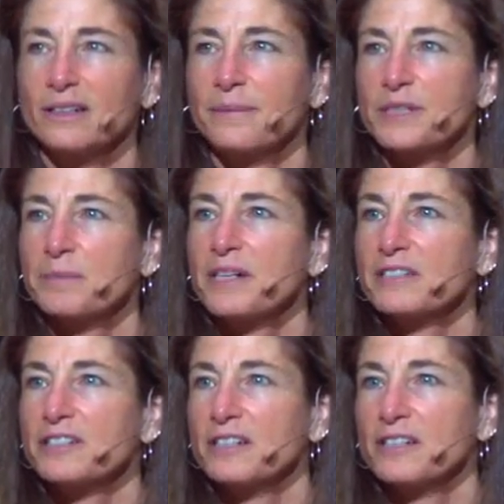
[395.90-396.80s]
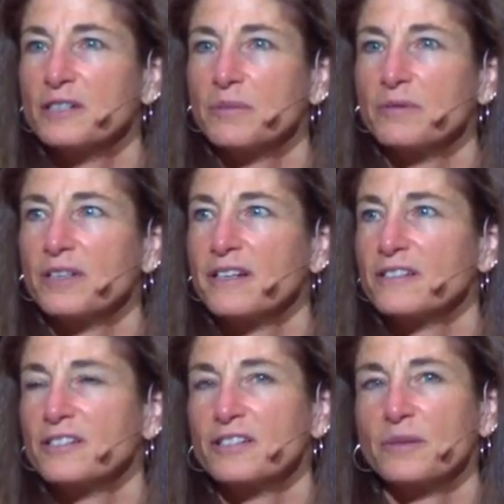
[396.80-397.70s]
and especially in intimate
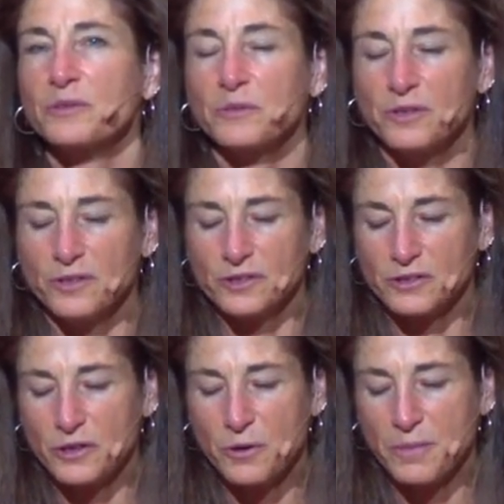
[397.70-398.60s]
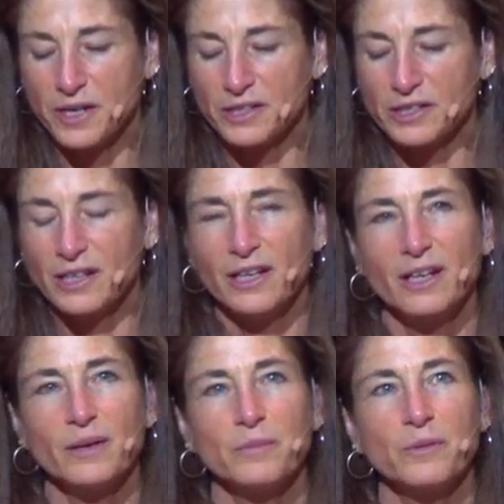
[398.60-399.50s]
relationships where there's so much
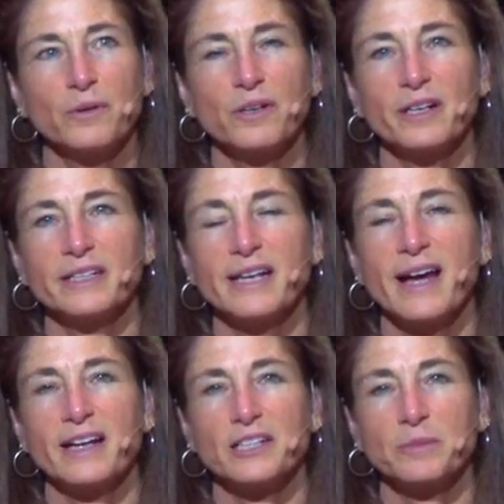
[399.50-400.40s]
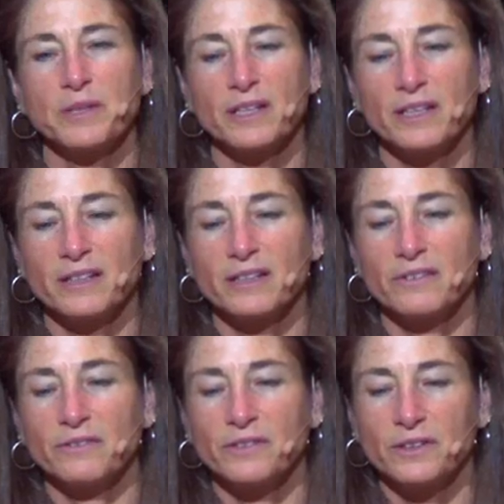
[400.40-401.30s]
more attachment
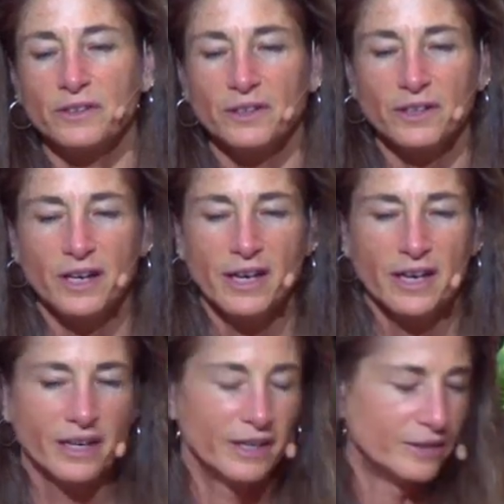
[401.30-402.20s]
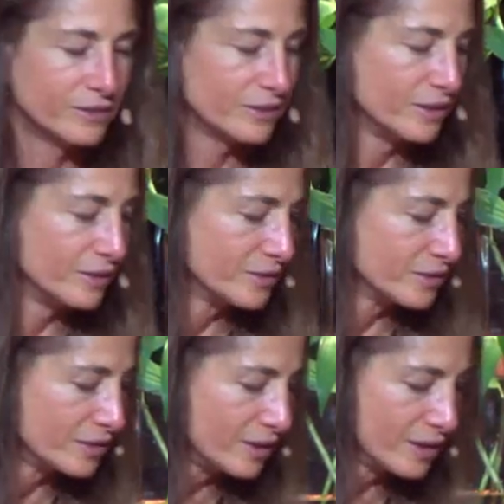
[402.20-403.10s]
and fear, it's
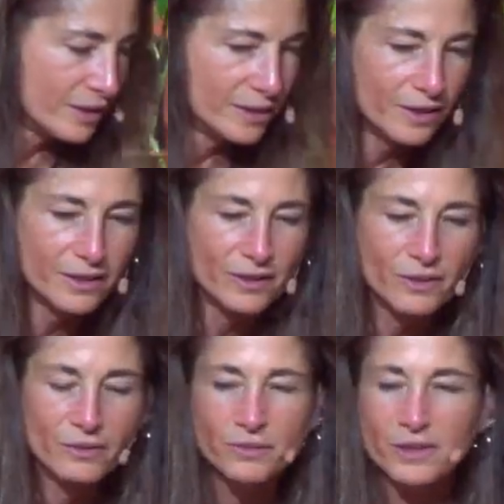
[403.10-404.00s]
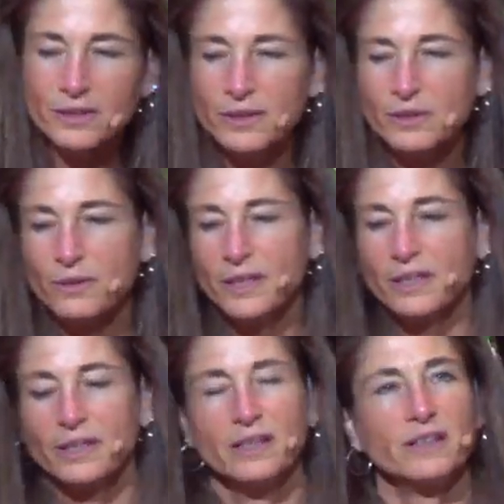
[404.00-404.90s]
really
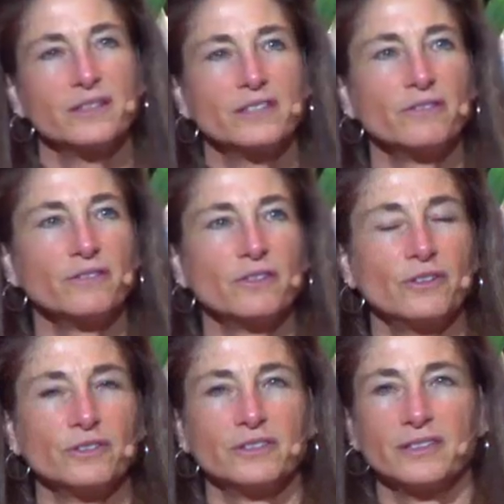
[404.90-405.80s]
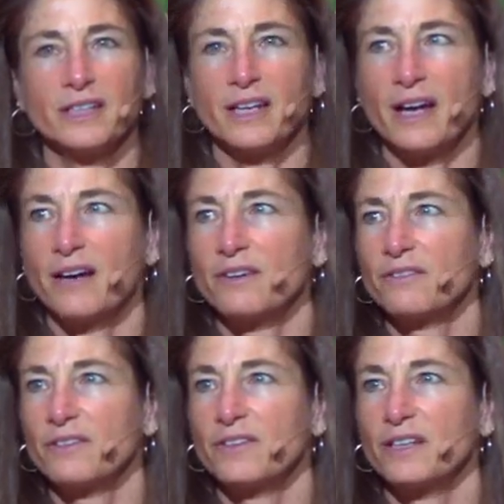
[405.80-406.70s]
quite difficult to get out
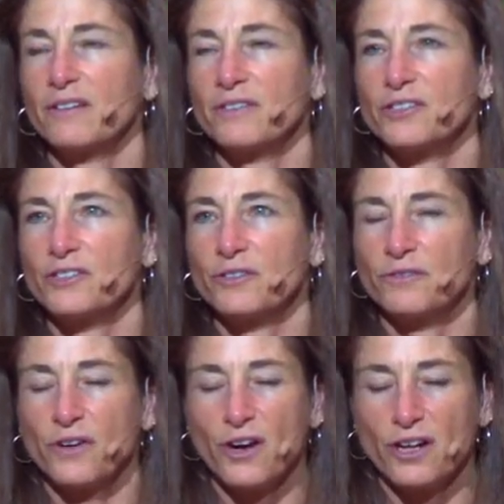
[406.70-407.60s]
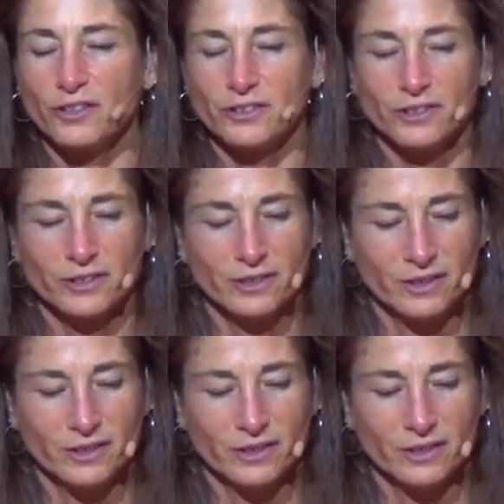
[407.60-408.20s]
of the thing of it's your fault.